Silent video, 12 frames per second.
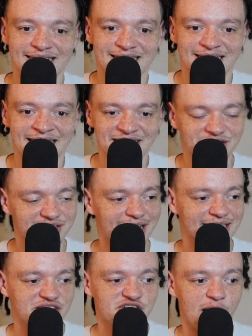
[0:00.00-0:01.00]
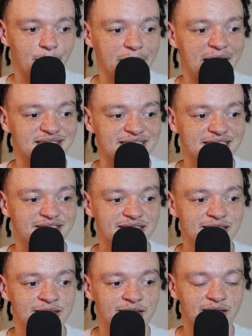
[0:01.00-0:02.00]
He should have got this job last
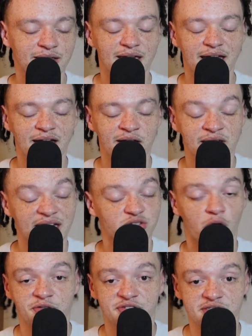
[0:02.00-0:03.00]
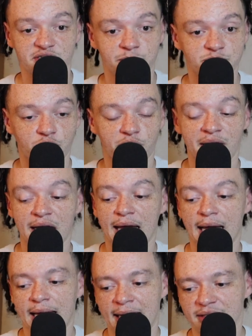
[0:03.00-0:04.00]
offseason, I'm sorry.
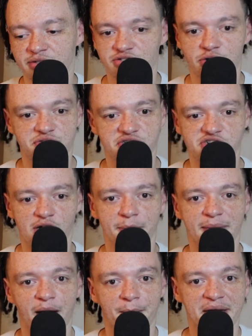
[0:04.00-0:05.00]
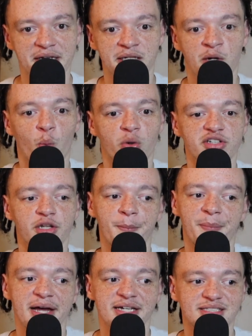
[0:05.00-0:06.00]
He deserves this job now, man. One of the
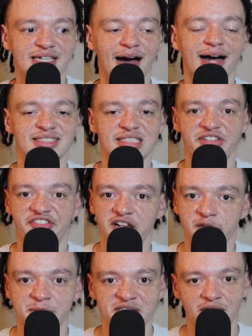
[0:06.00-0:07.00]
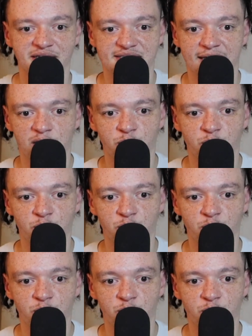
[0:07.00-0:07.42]
best guys in developing young talent.